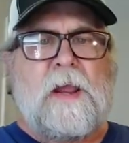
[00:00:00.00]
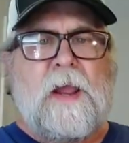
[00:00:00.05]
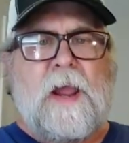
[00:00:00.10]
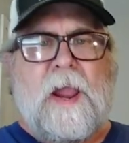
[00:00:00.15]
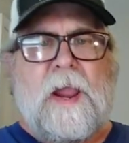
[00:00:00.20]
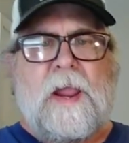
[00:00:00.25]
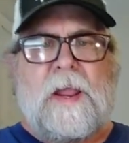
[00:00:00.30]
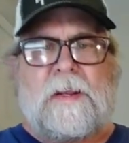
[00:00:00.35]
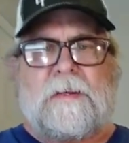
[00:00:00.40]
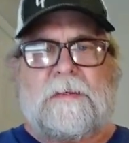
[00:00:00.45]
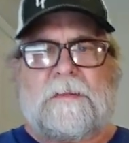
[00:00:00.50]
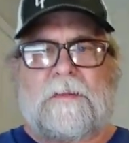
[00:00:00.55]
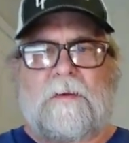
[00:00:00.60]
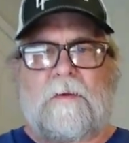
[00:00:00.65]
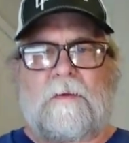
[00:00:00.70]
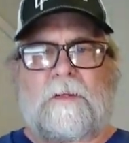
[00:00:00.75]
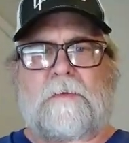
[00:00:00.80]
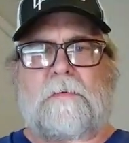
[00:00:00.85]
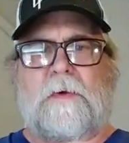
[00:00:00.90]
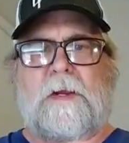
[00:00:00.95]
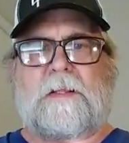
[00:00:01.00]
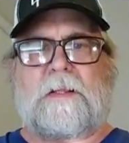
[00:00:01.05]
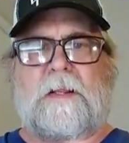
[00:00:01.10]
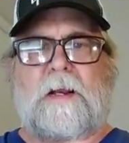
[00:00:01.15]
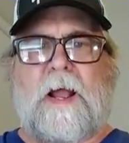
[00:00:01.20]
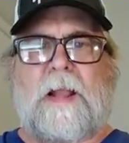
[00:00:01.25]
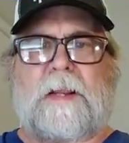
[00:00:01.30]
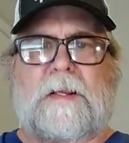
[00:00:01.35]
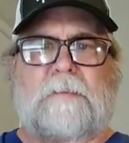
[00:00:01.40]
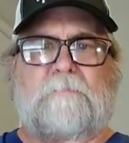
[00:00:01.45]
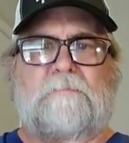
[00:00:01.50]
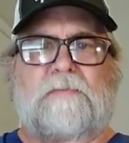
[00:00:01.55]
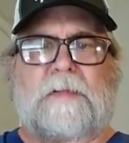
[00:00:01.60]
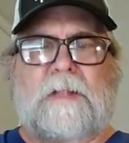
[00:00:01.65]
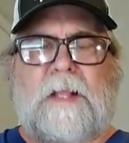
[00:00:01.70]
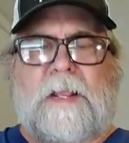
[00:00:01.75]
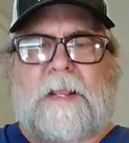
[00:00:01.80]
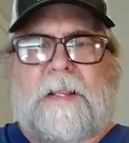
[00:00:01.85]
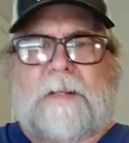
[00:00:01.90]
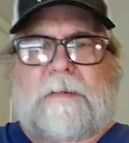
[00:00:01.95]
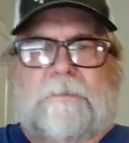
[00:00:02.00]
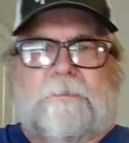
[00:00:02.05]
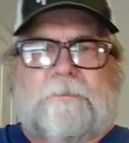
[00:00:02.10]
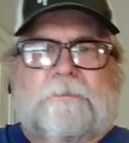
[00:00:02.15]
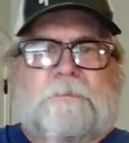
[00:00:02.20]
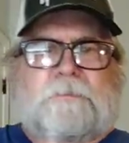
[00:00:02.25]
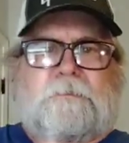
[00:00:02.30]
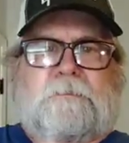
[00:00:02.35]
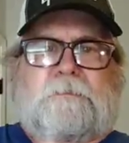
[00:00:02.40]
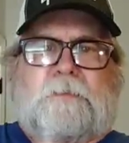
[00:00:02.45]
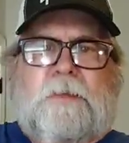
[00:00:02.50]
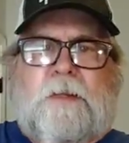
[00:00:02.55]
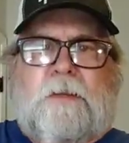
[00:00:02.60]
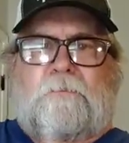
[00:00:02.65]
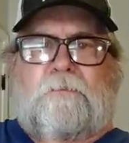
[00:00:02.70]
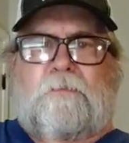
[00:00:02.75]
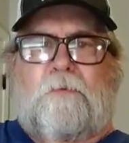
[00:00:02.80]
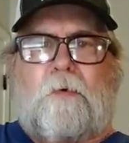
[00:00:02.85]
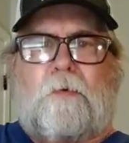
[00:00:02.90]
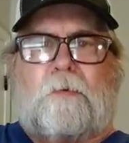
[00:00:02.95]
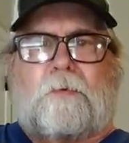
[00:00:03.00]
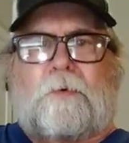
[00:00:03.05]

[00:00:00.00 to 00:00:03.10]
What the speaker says: And the only way that I could play it in 4th